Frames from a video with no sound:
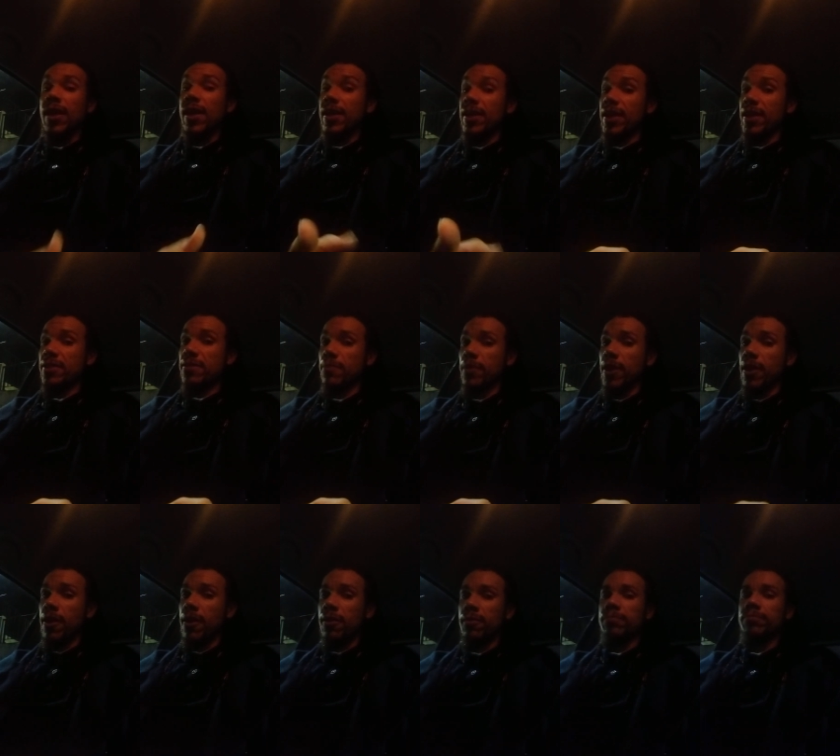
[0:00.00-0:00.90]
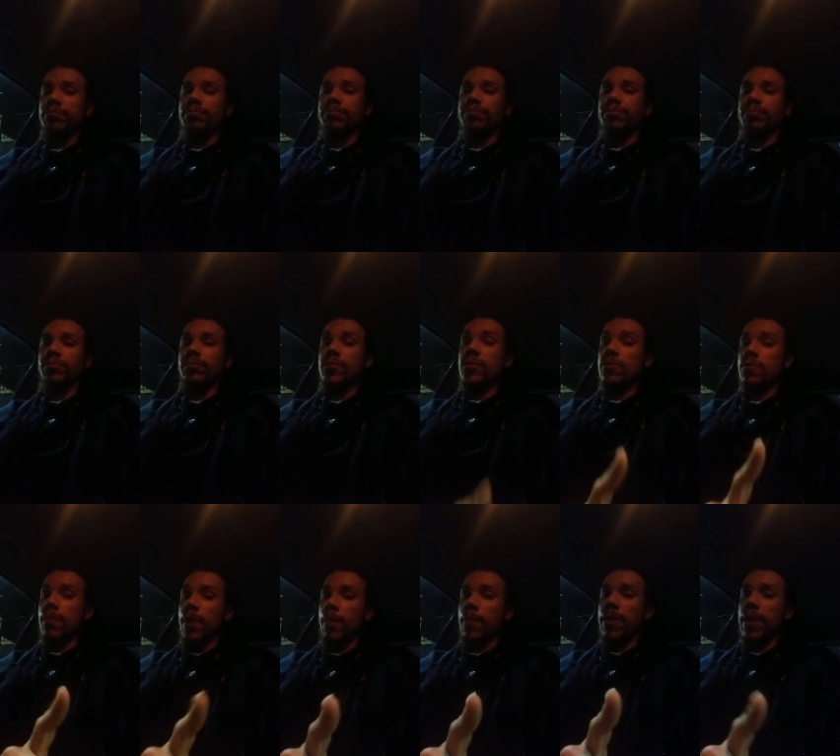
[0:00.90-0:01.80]
Yes, we are. Just
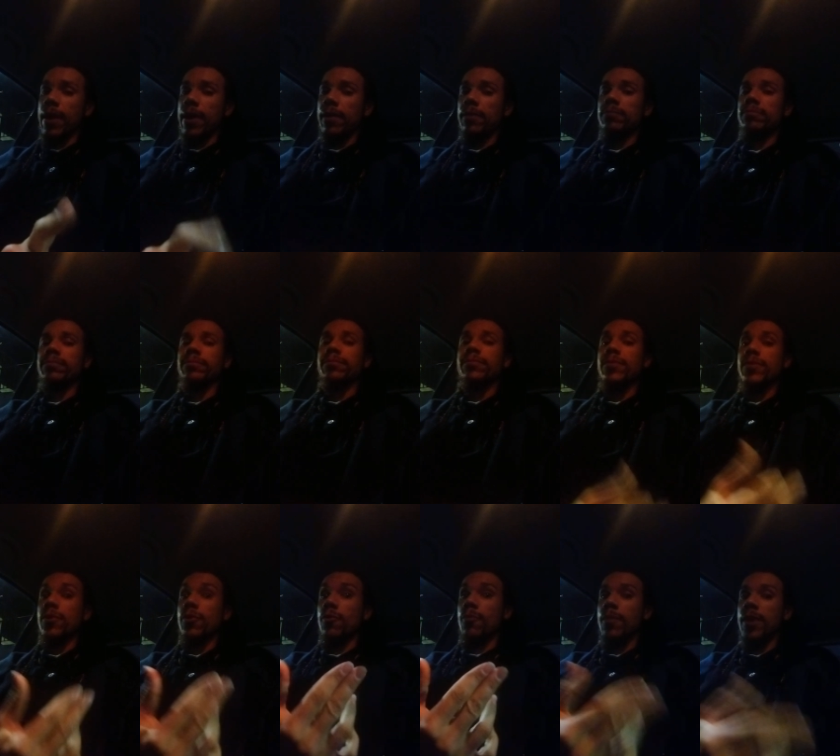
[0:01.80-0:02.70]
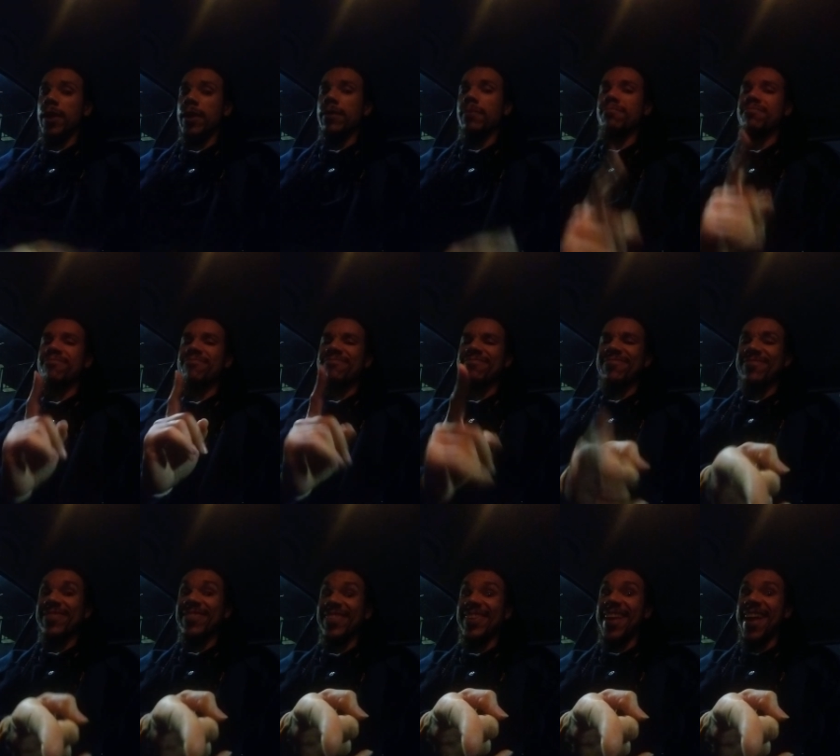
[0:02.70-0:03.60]
remember that. You and me.
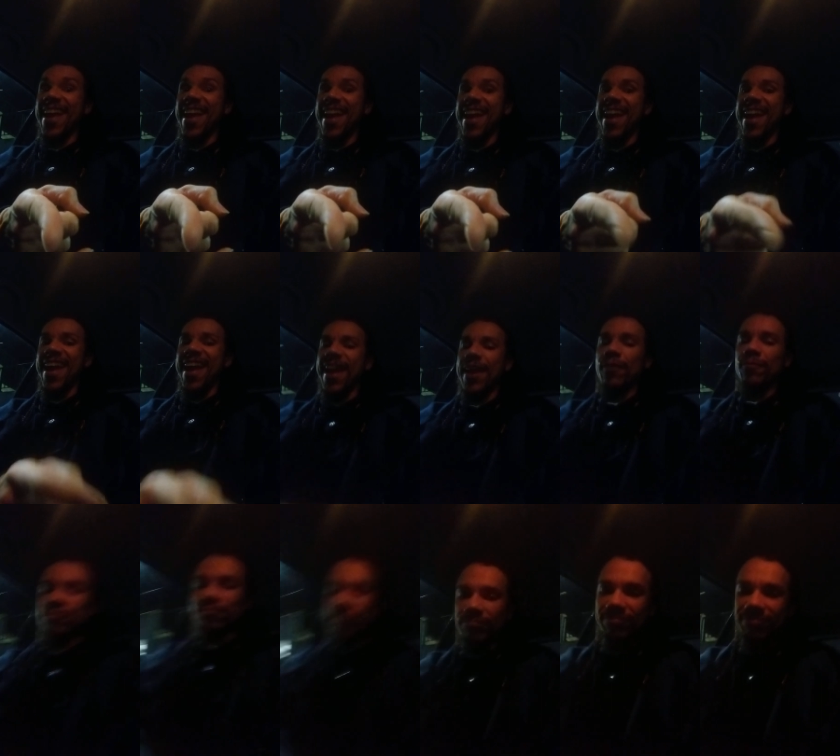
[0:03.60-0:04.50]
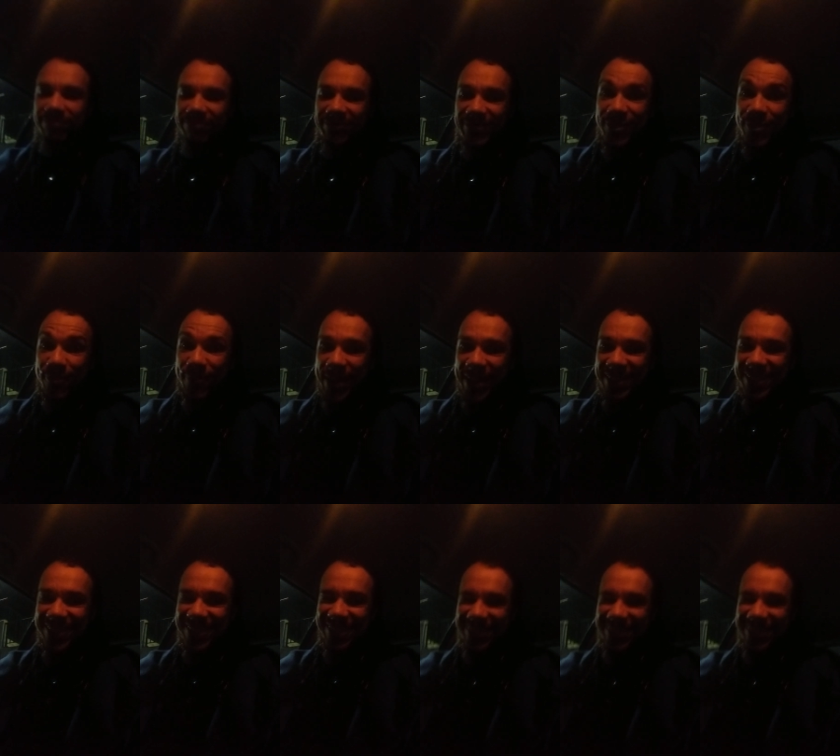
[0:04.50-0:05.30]
Yeah. God bless.